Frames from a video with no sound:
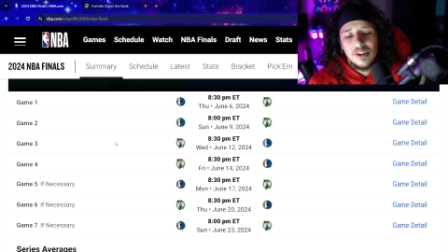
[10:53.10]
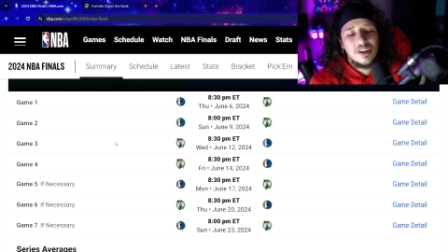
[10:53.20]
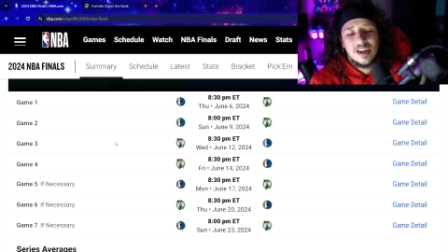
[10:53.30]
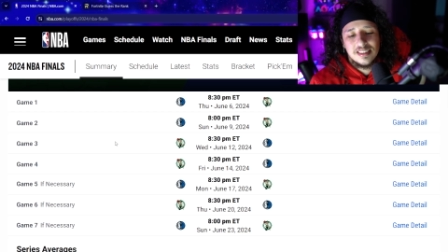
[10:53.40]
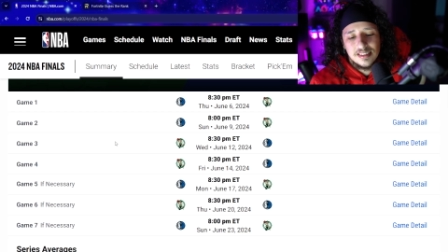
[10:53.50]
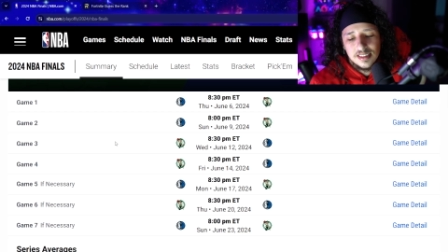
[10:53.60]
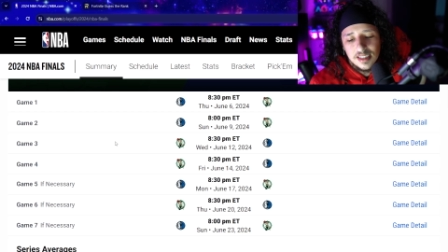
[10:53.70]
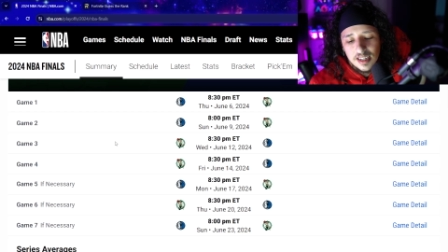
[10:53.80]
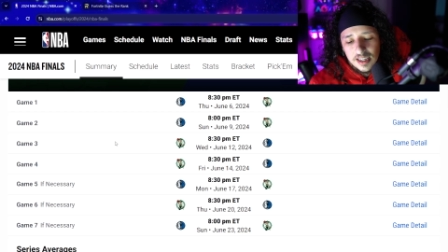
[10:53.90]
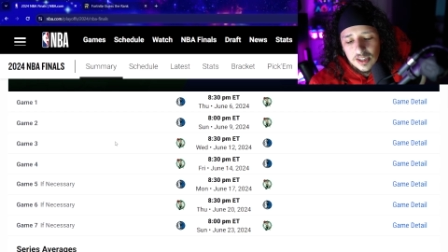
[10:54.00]
lost.
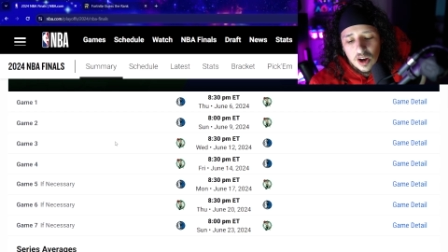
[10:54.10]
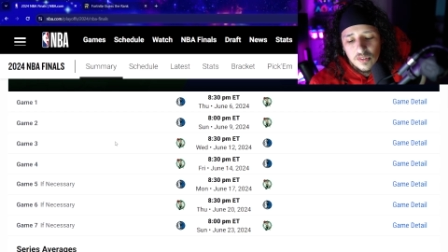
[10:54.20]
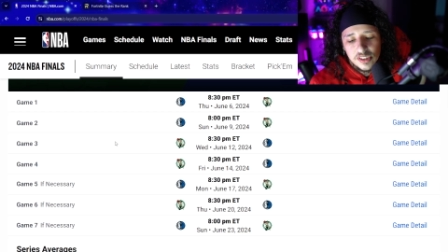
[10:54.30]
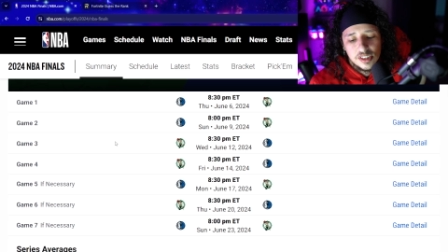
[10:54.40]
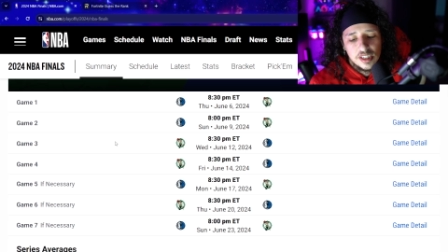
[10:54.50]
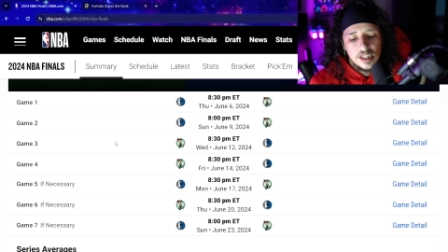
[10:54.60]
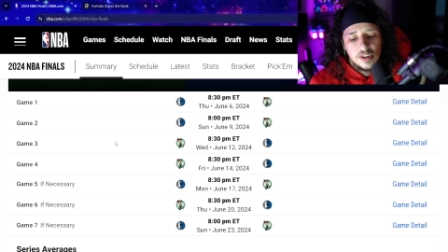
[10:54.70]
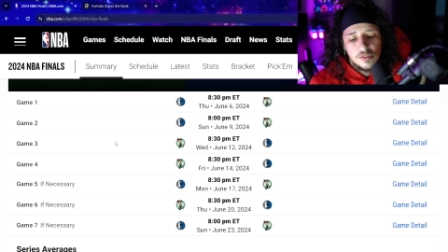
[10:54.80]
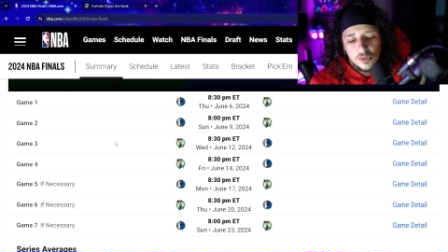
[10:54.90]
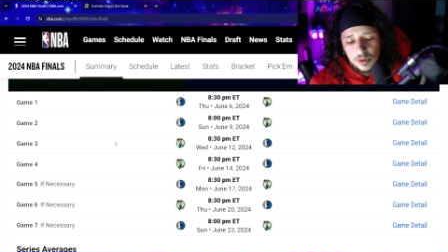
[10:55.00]
You know,
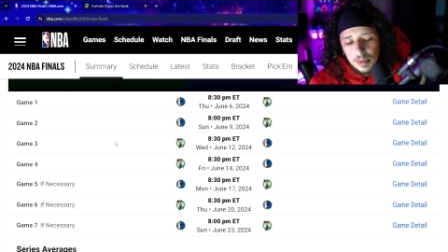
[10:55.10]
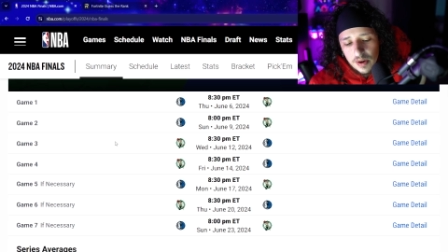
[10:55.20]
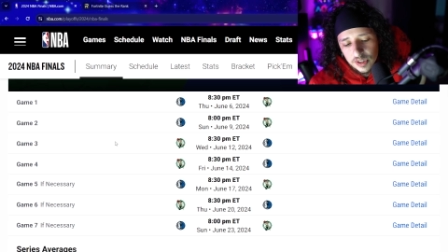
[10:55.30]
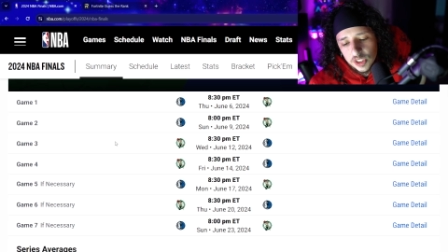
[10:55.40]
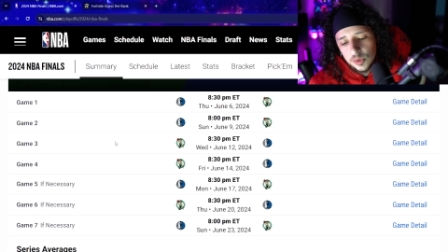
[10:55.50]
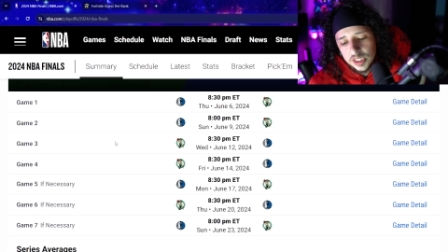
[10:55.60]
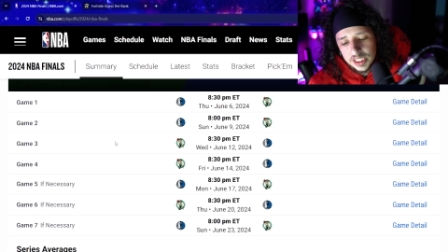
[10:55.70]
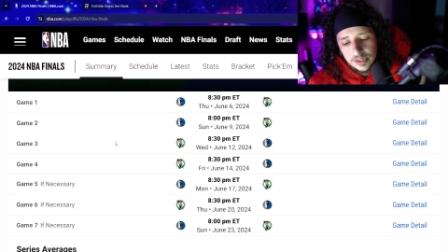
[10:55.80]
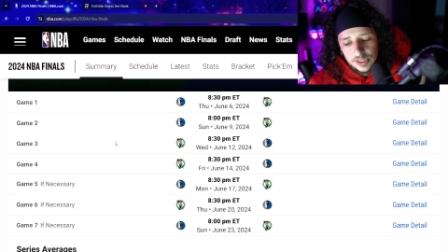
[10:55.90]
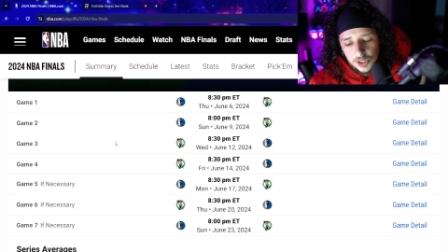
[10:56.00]
obviously for the Mavericks to win the
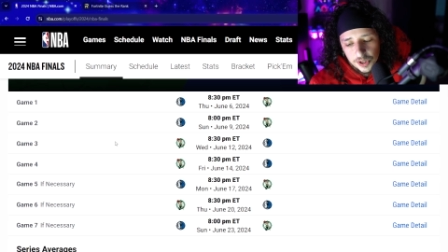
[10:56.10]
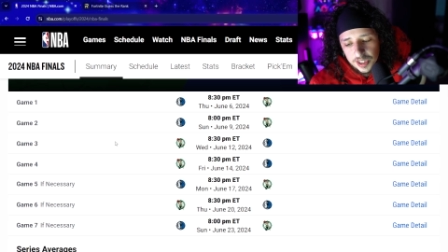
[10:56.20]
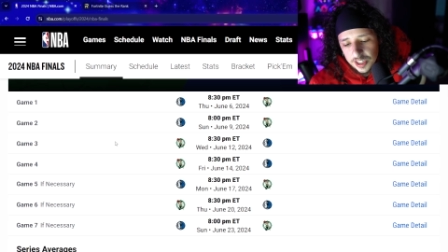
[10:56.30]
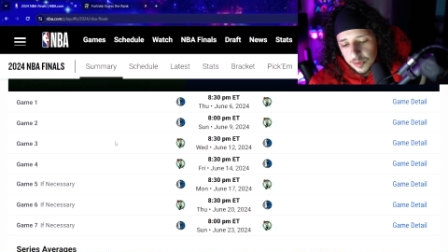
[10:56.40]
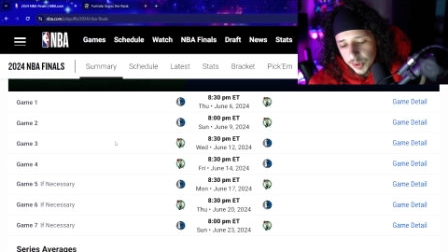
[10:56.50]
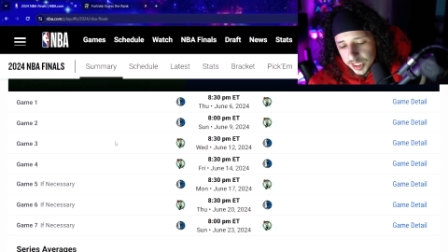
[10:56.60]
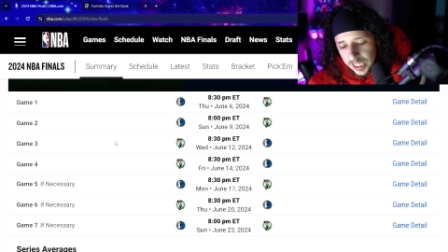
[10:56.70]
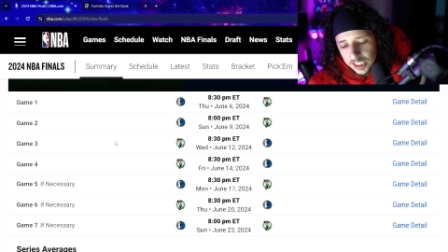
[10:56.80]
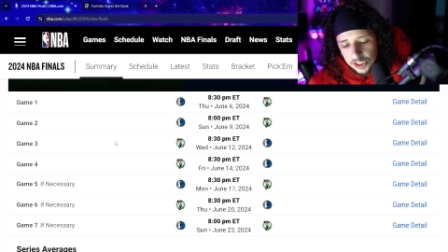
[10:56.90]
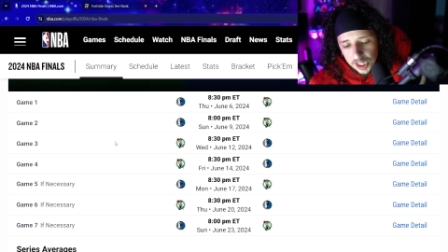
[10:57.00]
series, they're going to need to break
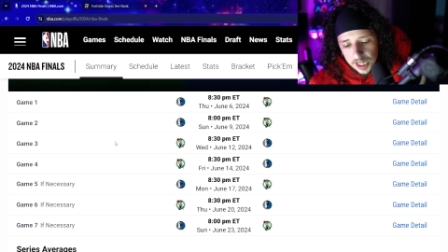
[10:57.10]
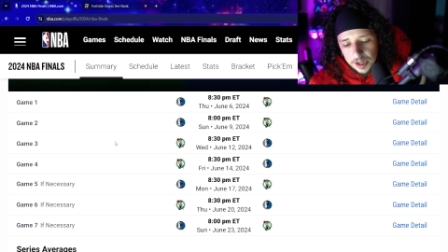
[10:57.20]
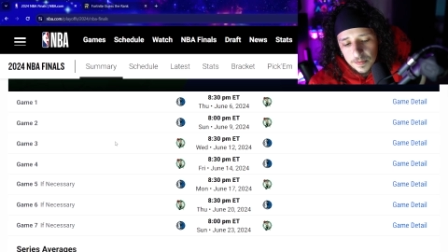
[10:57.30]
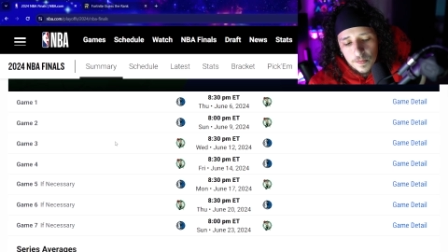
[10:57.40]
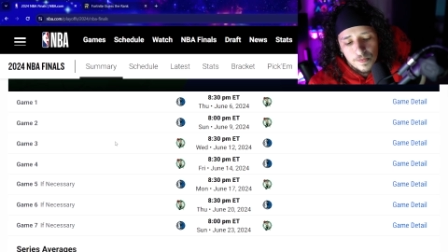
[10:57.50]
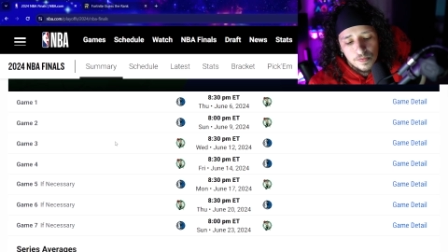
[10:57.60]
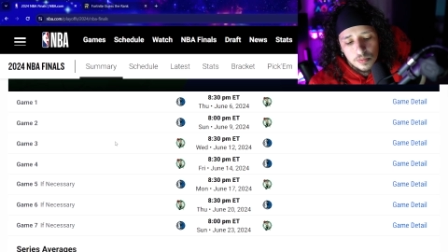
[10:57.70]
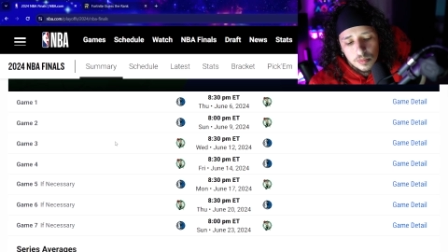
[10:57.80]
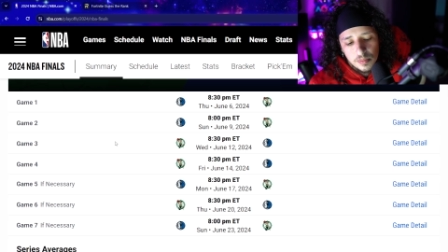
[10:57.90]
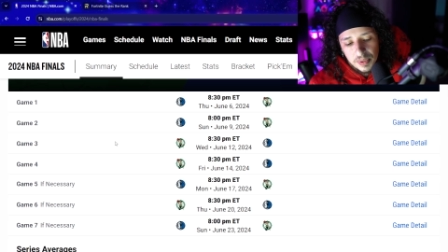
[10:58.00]
that chain.
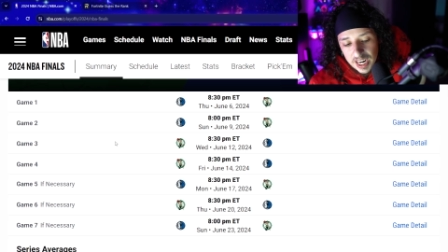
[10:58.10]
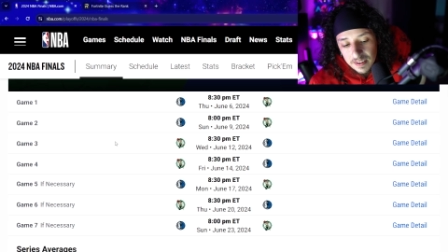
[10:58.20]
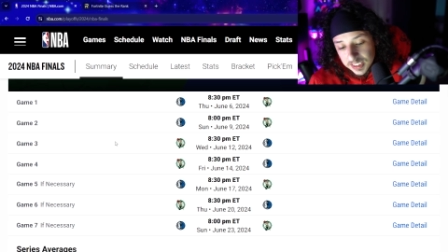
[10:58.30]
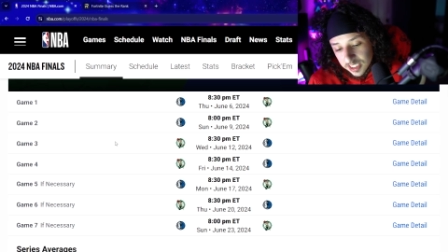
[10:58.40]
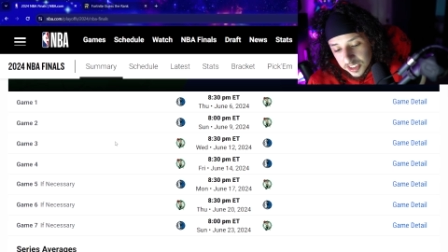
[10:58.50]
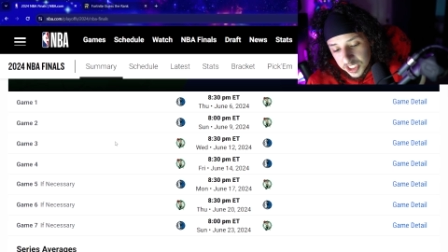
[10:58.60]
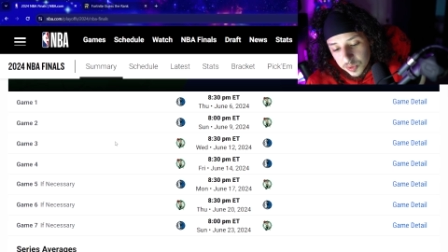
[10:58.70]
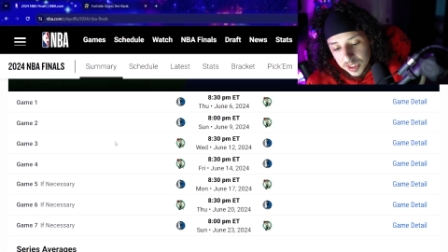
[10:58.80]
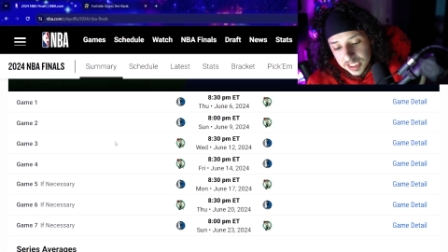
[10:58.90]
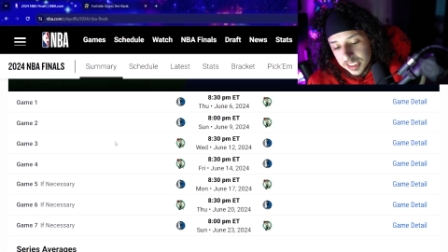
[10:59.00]
But I have the Celtics
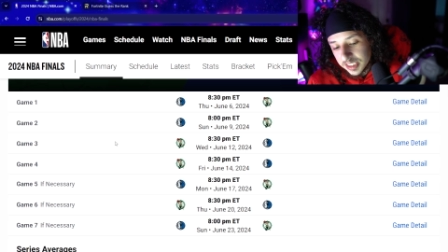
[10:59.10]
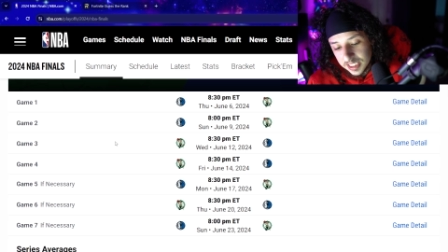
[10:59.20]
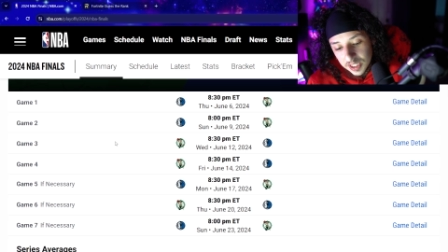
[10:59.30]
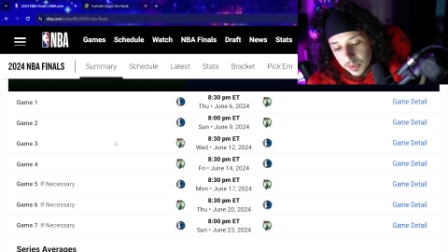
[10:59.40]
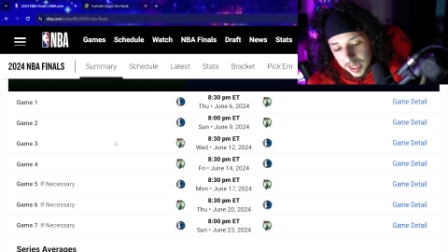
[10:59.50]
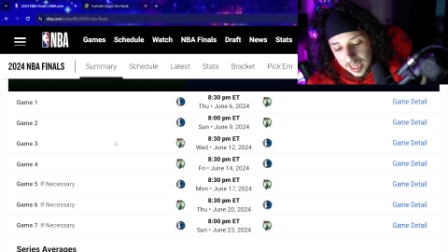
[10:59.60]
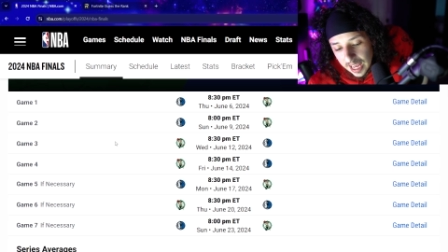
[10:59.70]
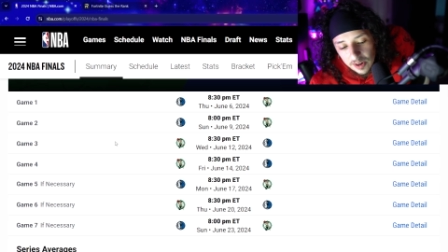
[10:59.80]
winning the series anyway. I